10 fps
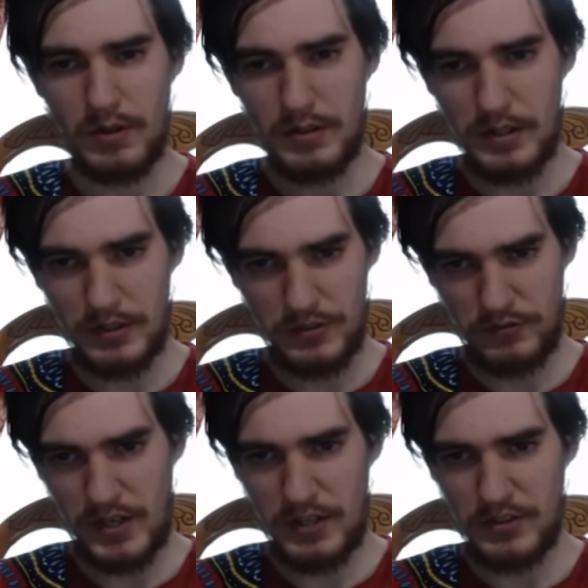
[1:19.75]
It's
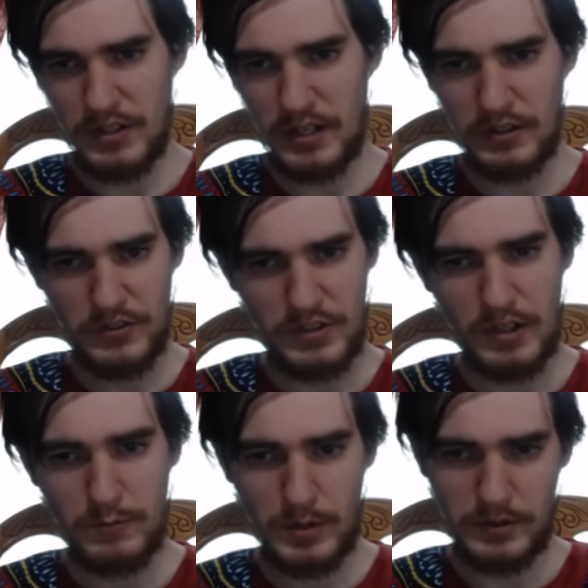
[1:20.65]
fascinating stuff,
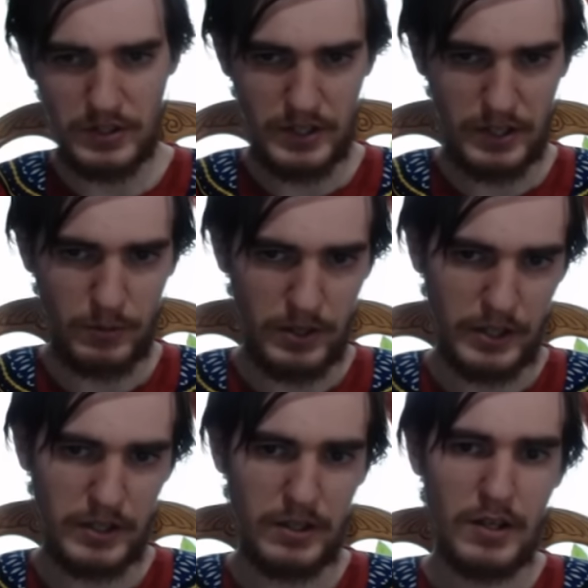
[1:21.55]
but today we're
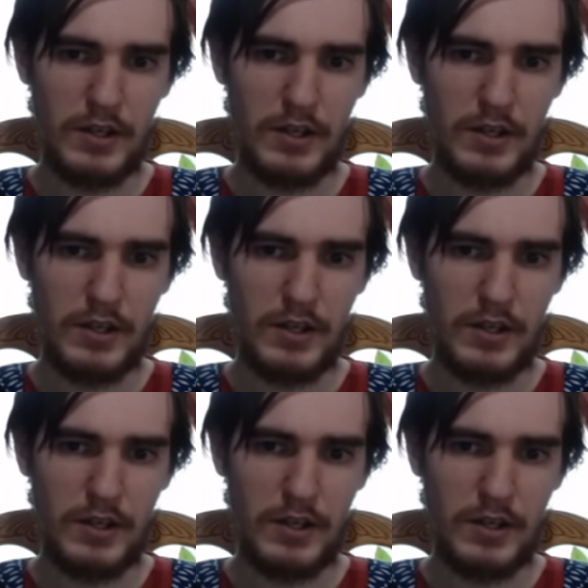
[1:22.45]
here